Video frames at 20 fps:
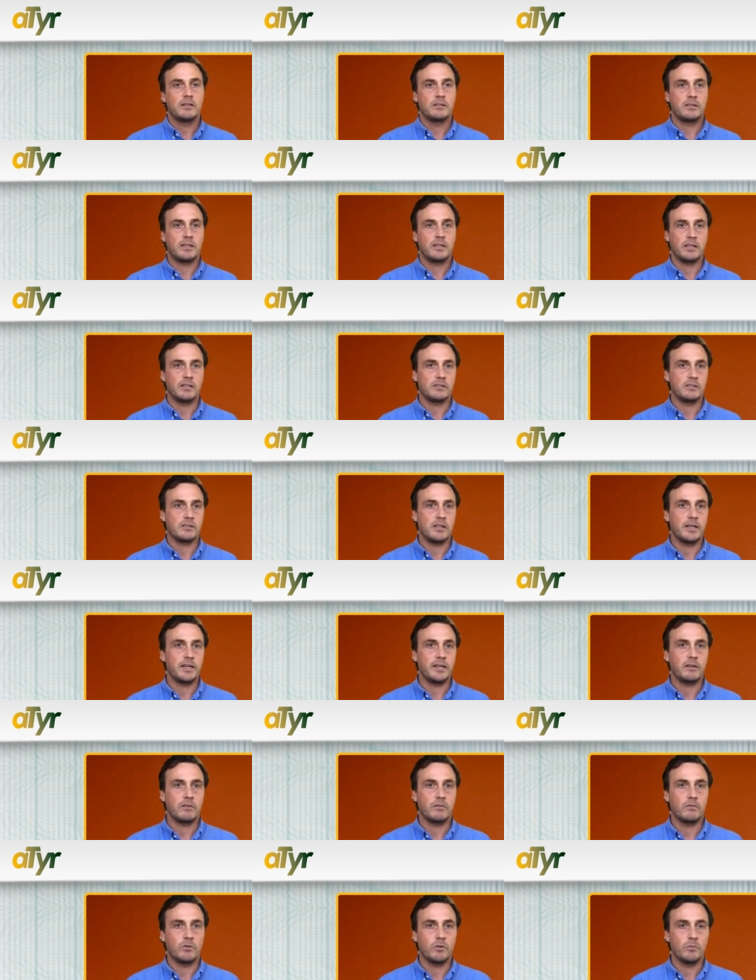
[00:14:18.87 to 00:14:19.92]
things like
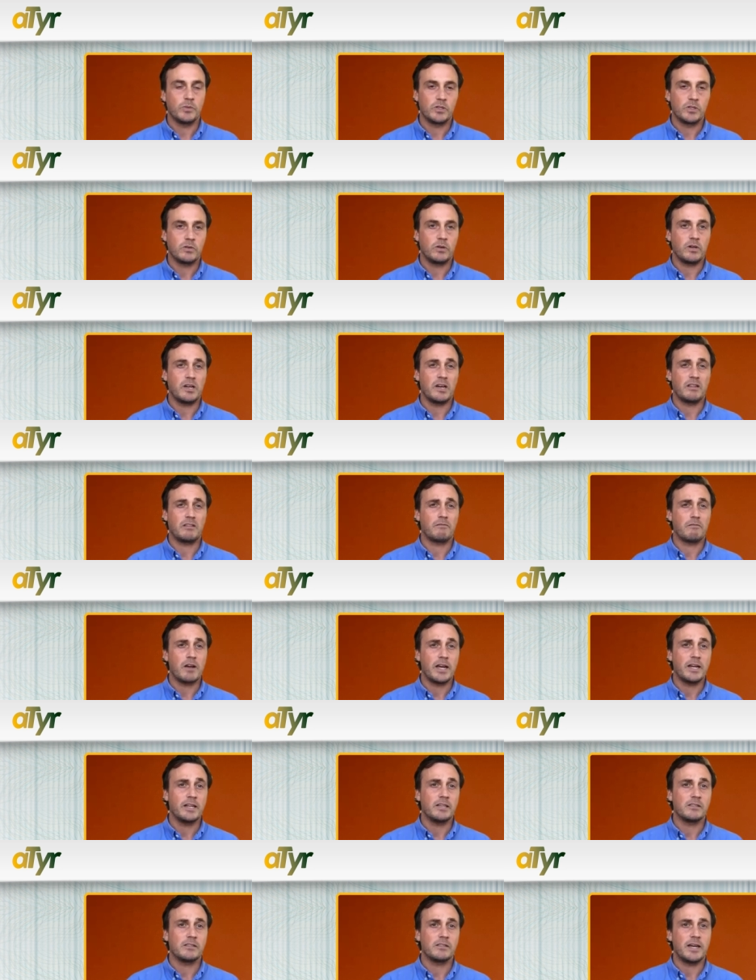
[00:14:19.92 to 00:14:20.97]
rheumatoid
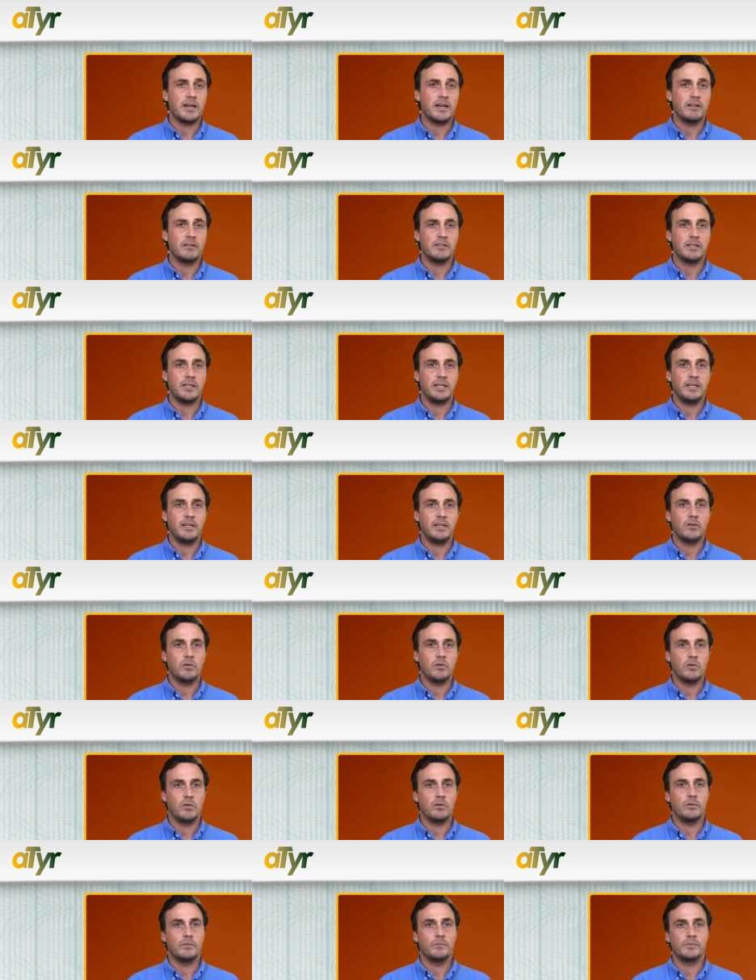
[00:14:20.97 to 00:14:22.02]
arthritis ILD
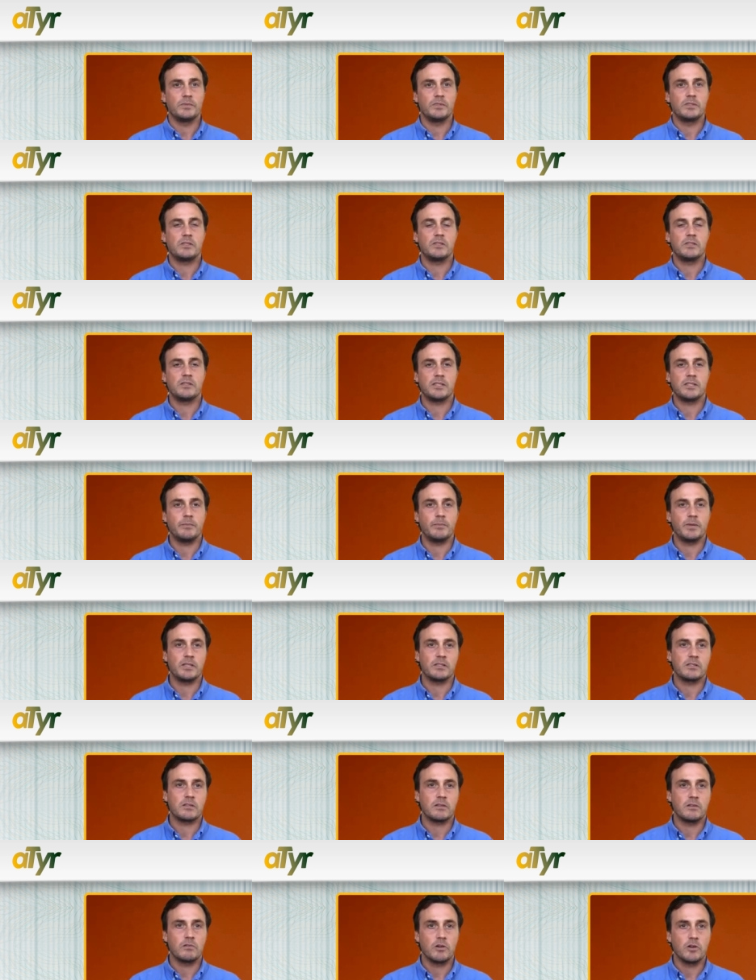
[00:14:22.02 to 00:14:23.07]
or systemic
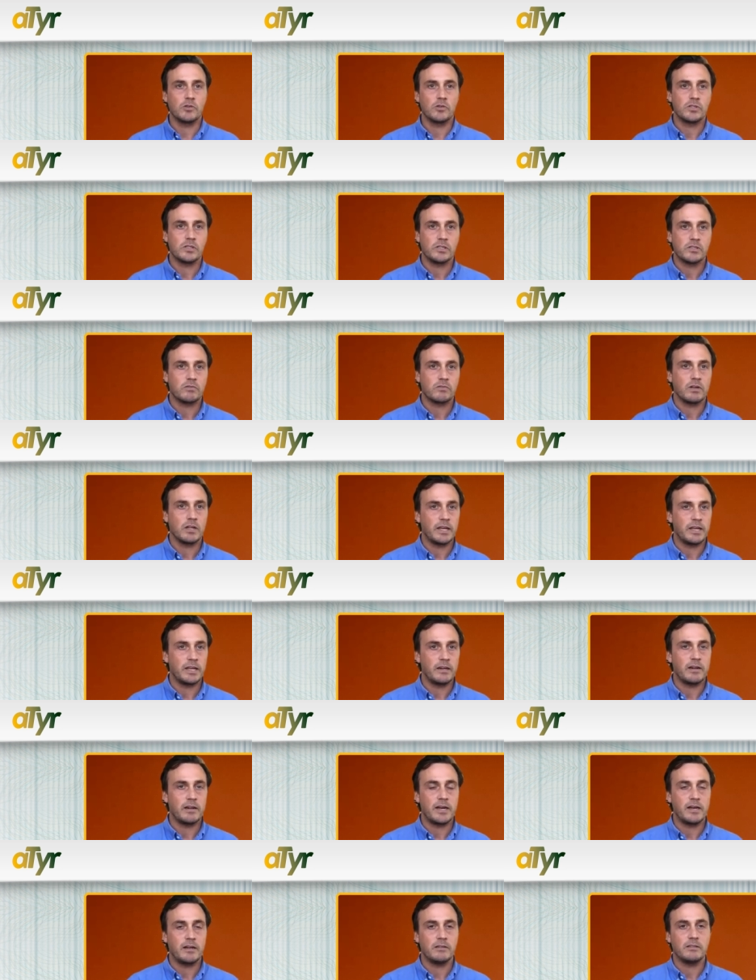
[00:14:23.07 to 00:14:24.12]
sclerosis related
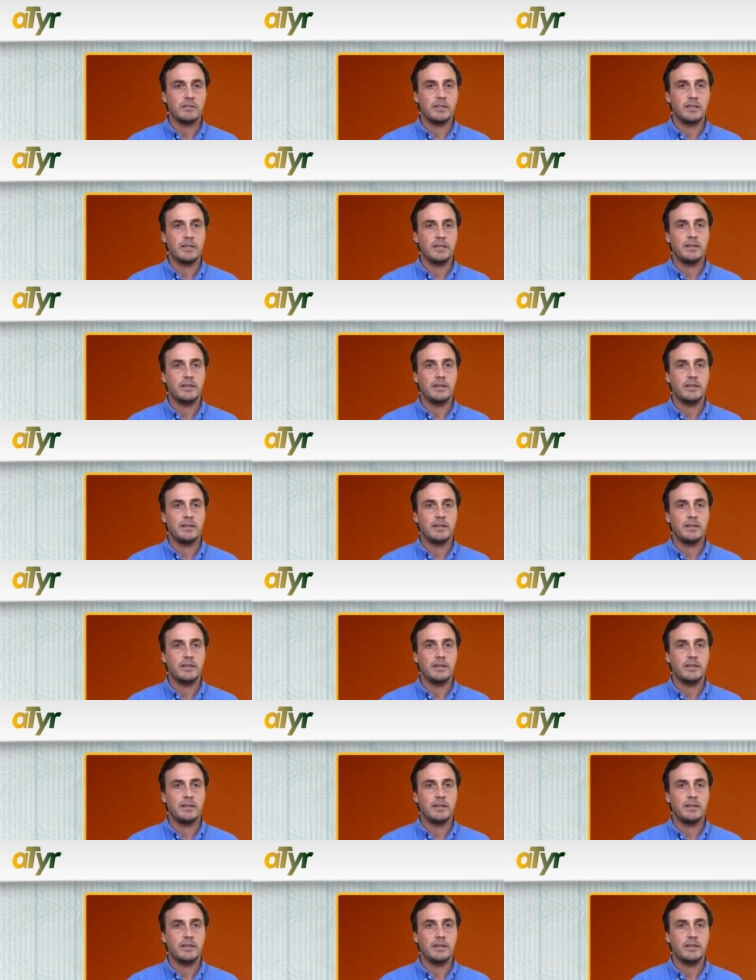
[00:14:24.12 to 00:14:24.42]
ILD